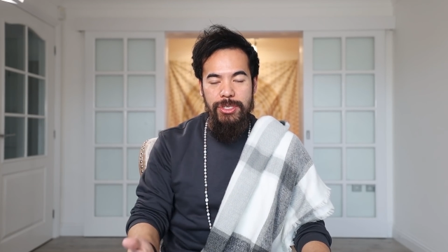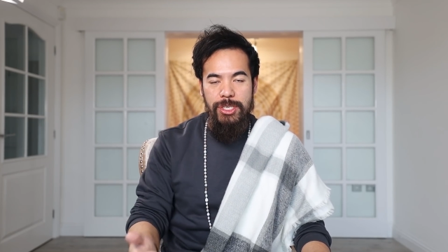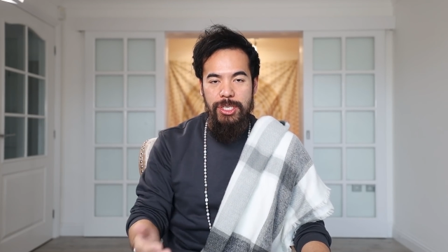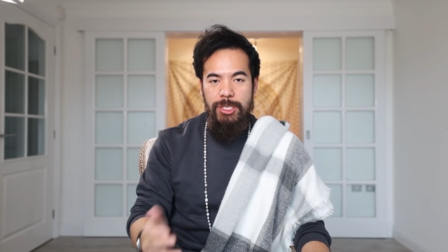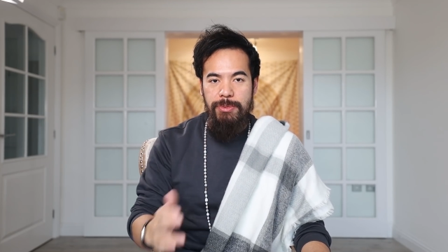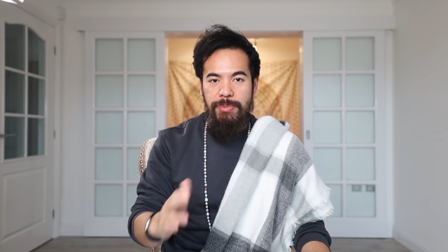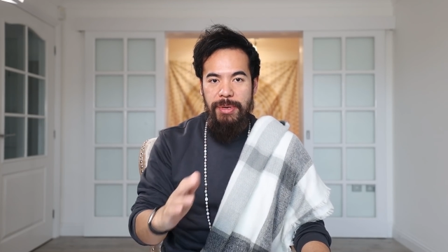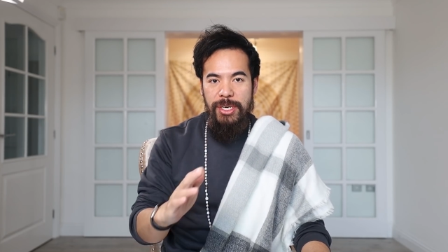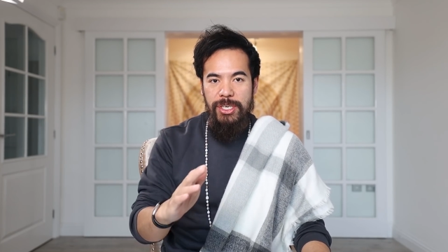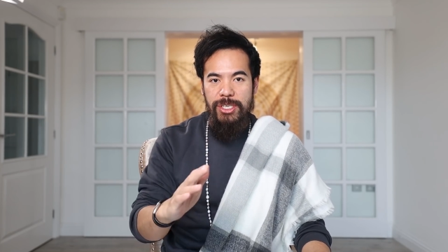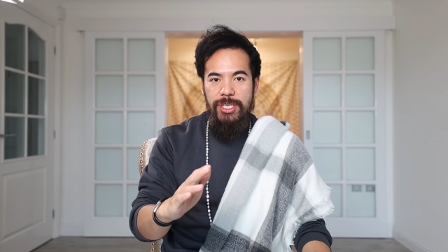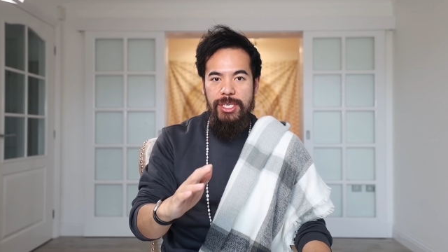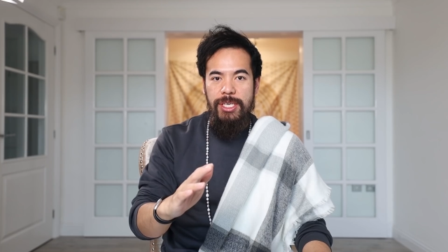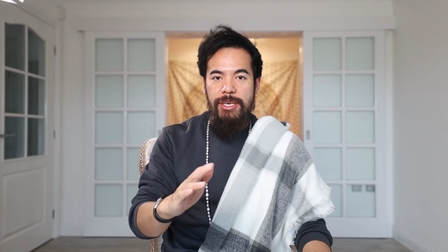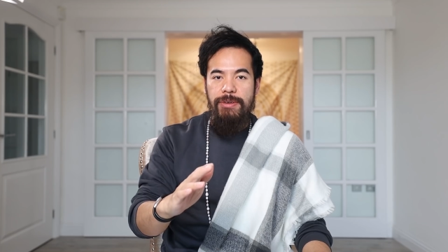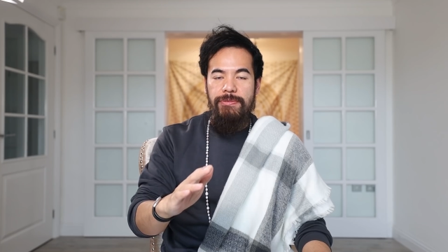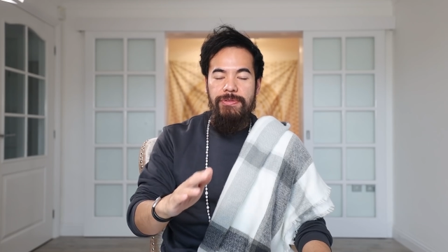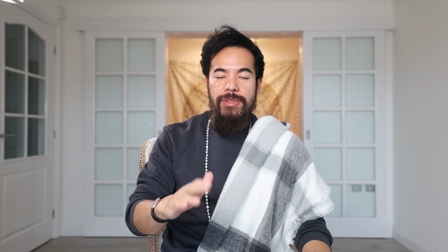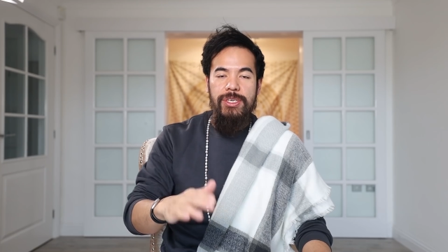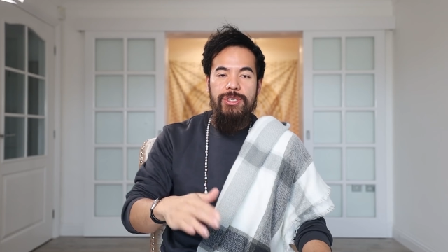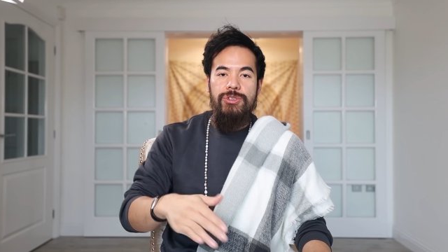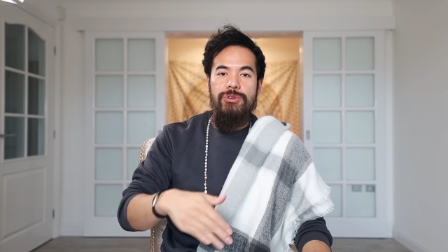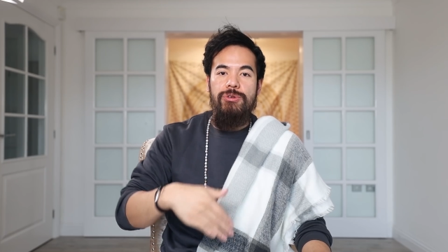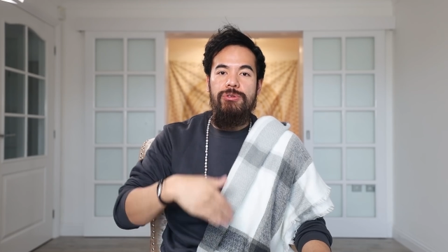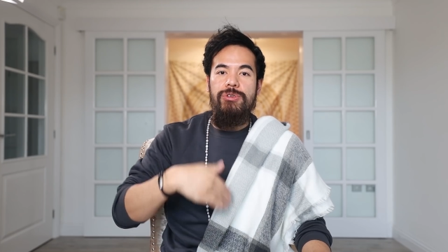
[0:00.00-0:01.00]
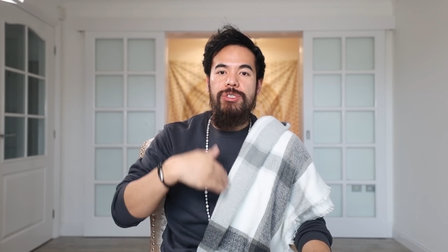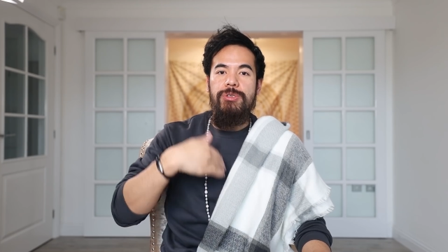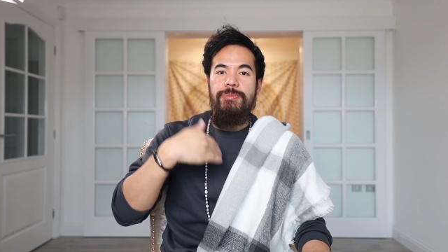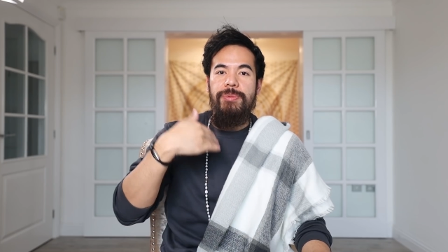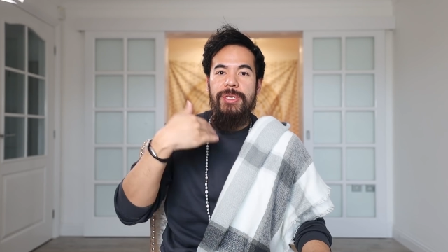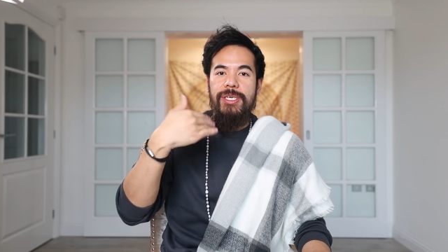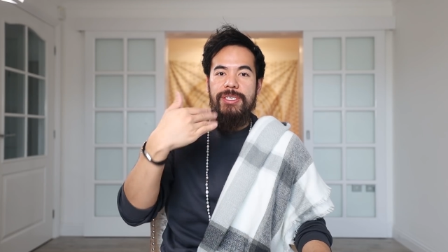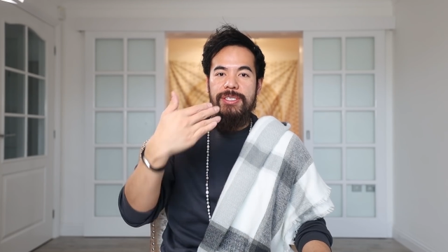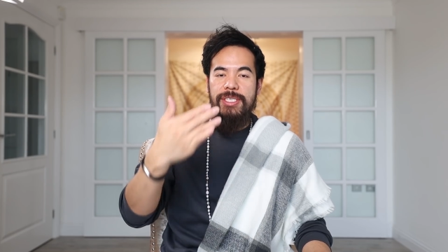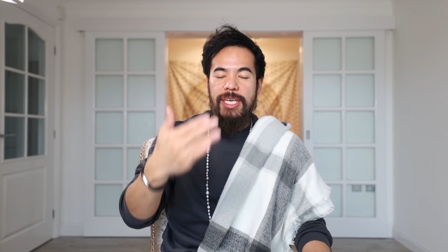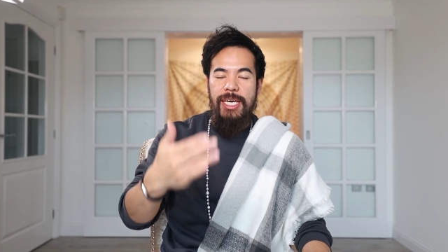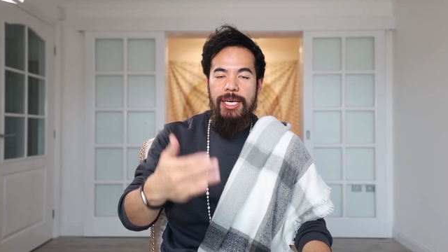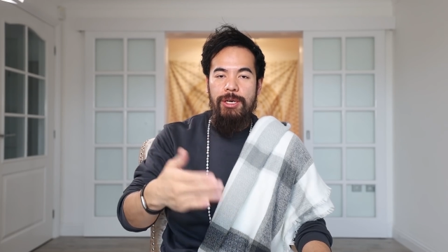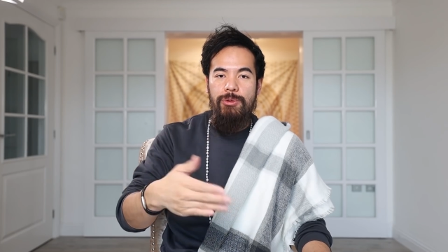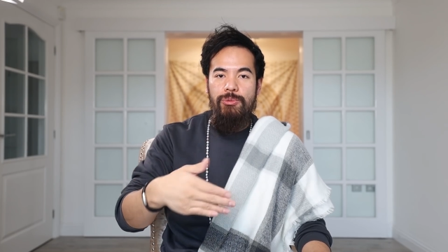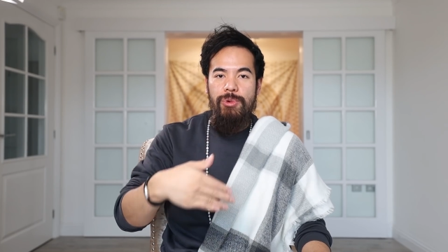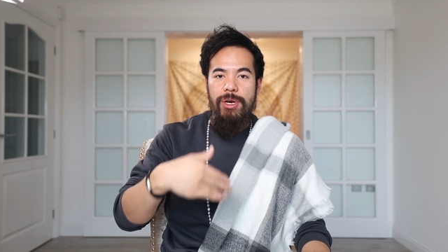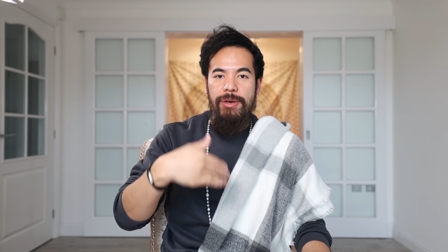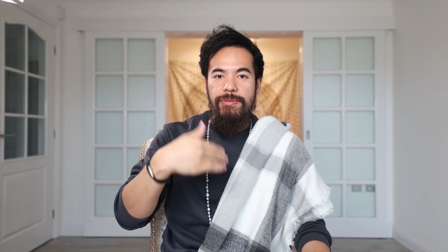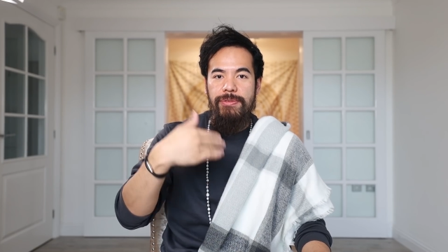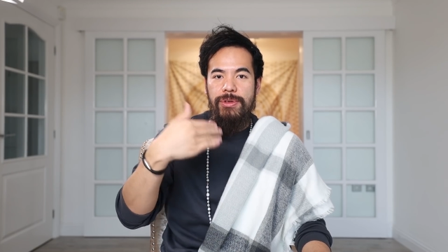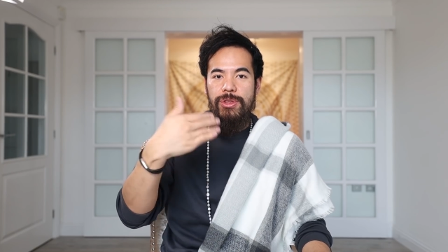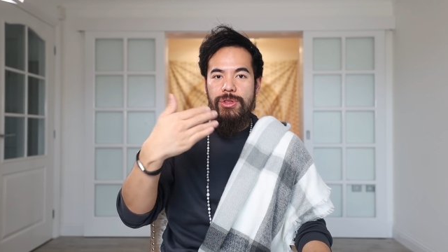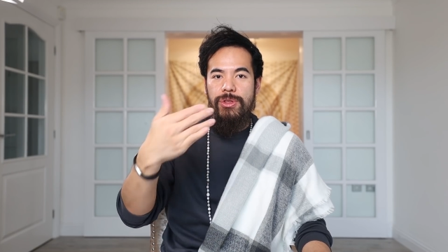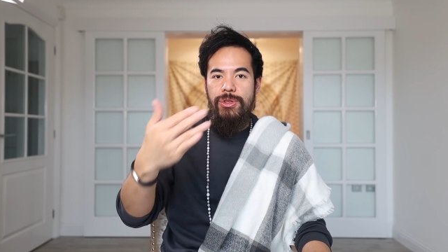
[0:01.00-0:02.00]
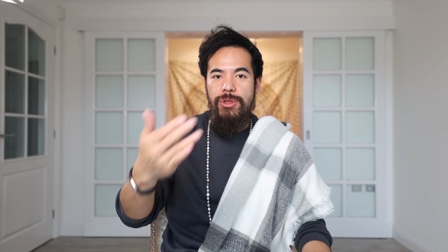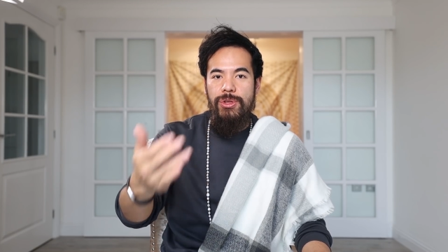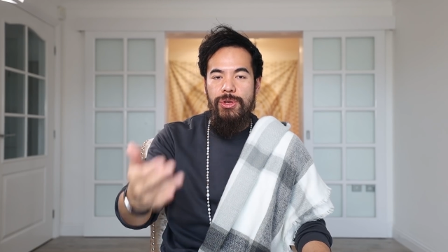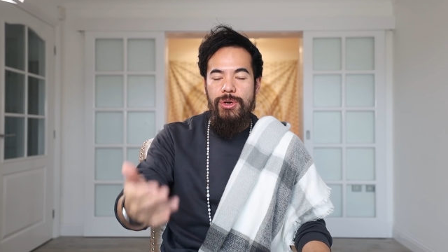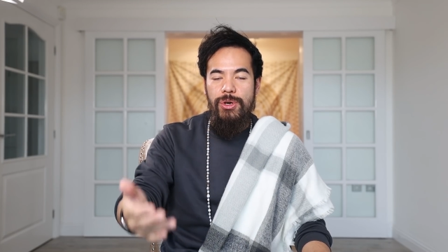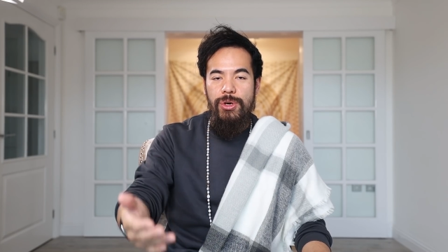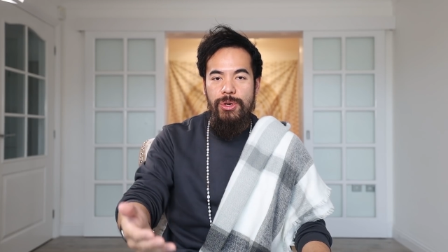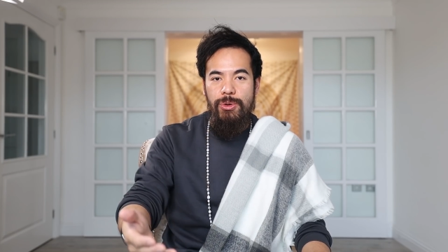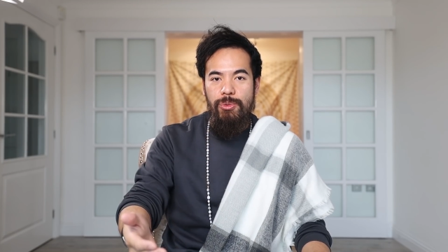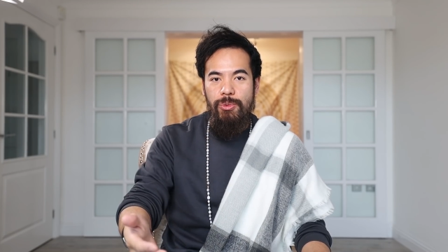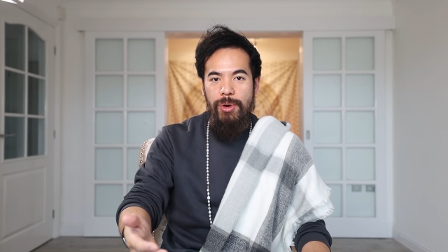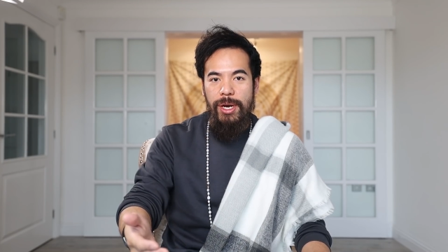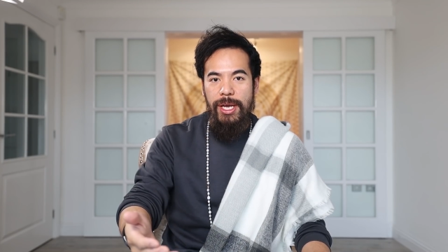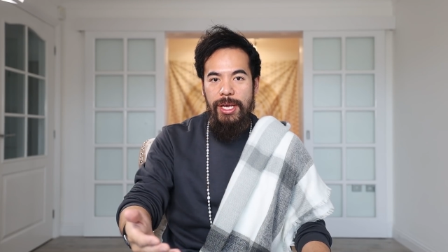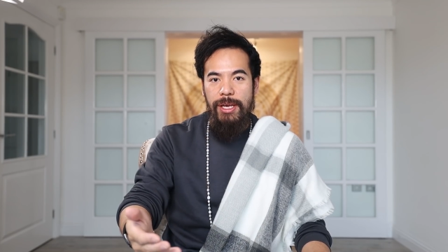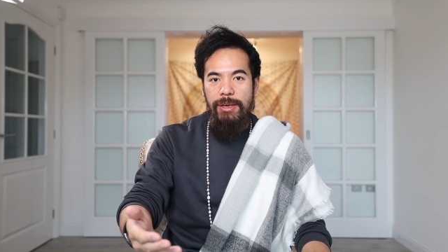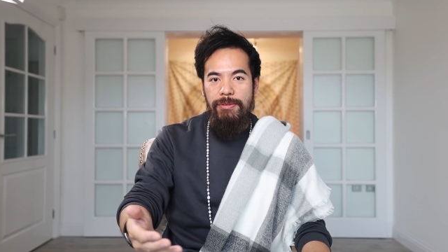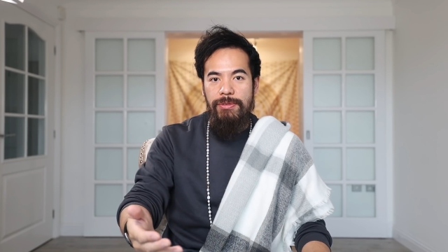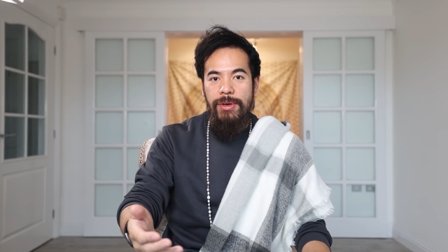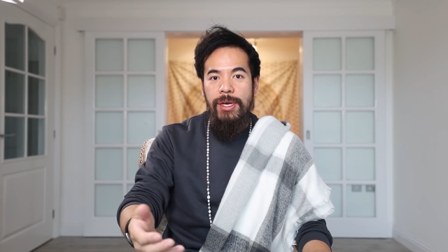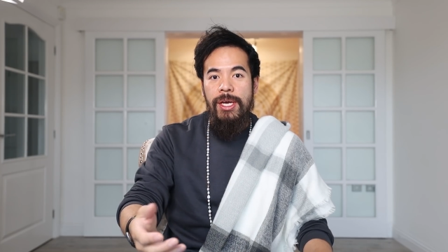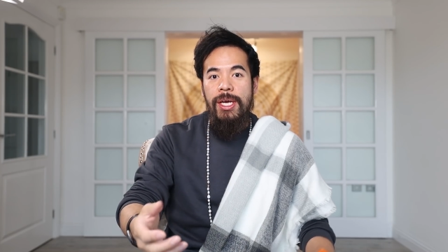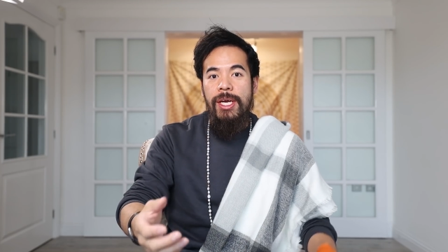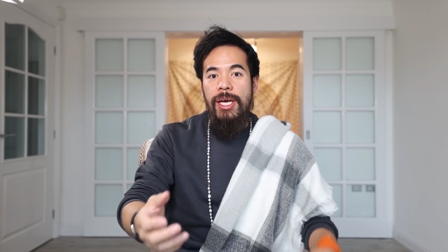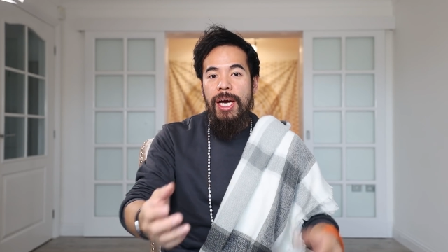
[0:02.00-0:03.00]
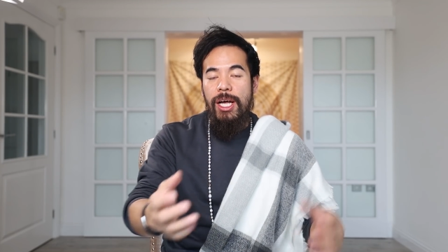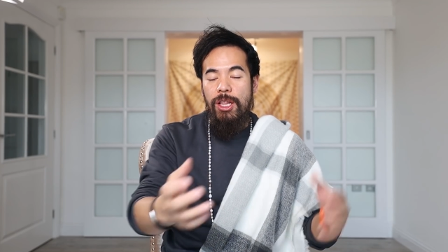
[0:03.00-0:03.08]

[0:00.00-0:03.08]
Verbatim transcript: especially if there's going to be second wave and third wave.